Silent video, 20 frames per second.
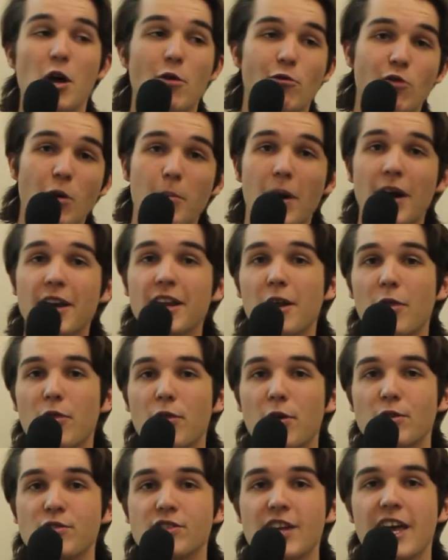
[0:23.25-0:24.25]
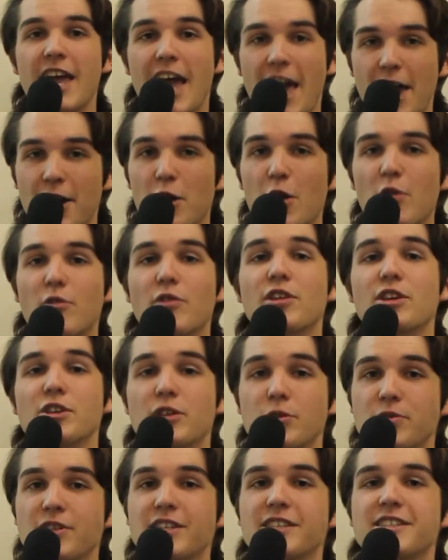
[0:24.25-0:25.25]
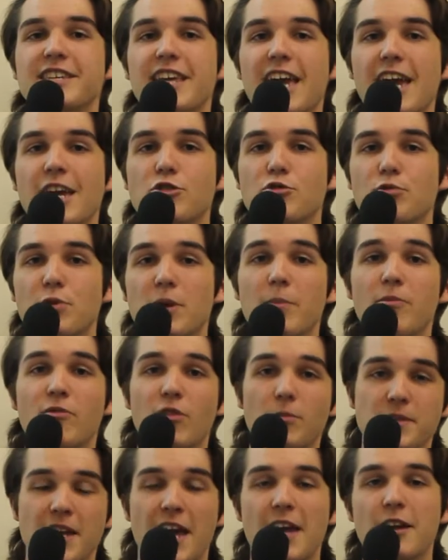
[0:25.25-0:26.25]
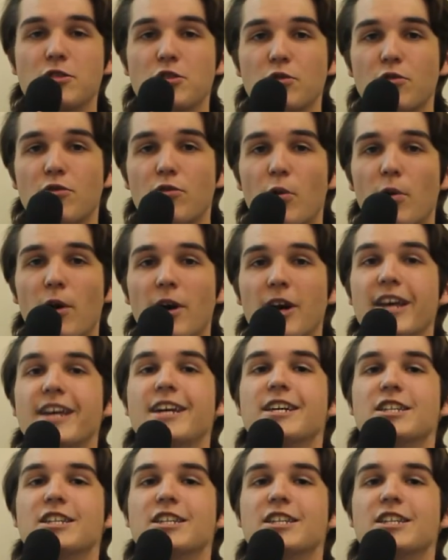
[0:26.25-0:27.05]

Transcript: From Monday to Thursday, head on over to the UCC atrium from 10 until 4